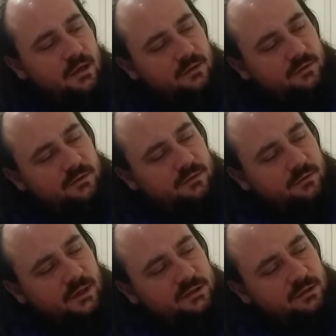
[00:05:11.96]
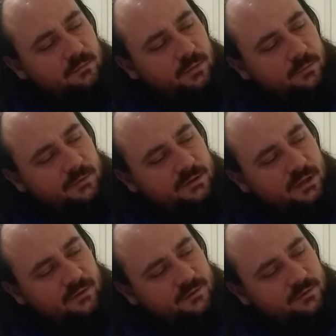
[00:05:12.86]
losing direction and purpose,
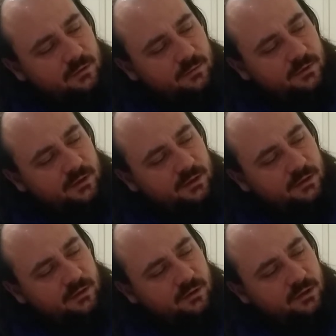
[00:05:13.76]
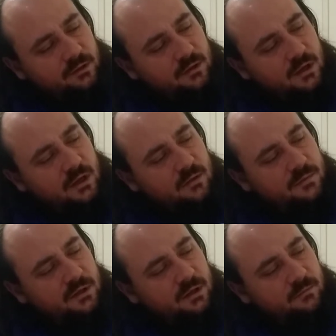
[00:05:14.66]
having trouble thinking clearly,
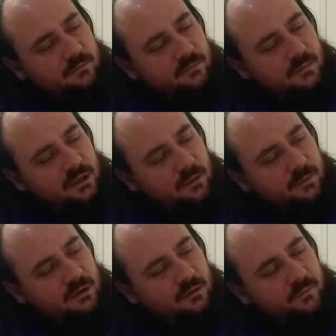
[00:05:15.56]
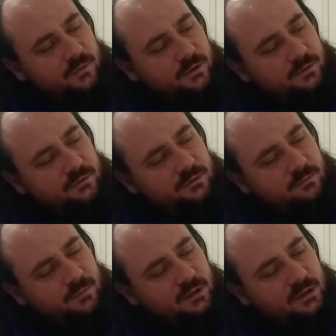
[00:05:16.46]
becoming confused,
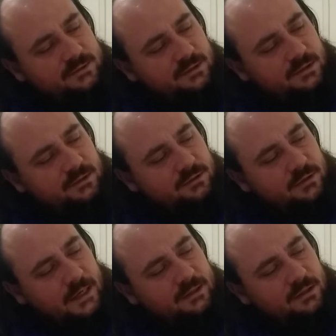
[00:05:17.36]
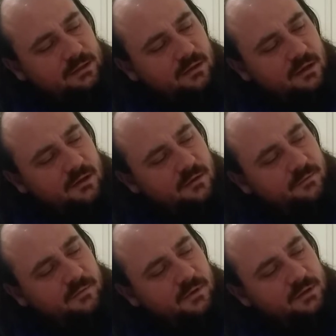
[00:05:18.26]
being easily distracted,
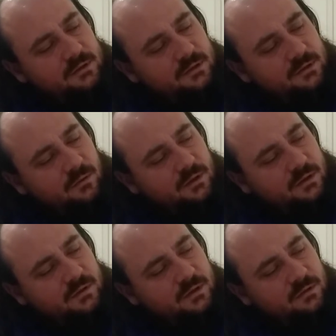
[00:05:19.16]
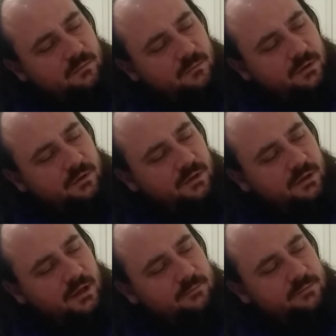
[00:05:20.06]
feeling disoriented,
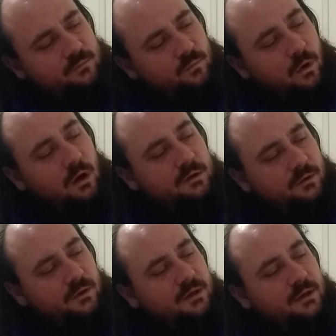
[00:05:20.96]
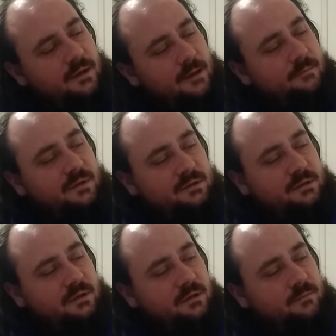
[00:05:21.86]
wandering
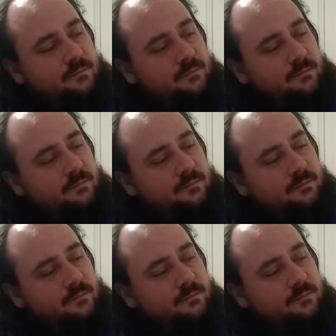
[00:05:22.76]
aimlessly.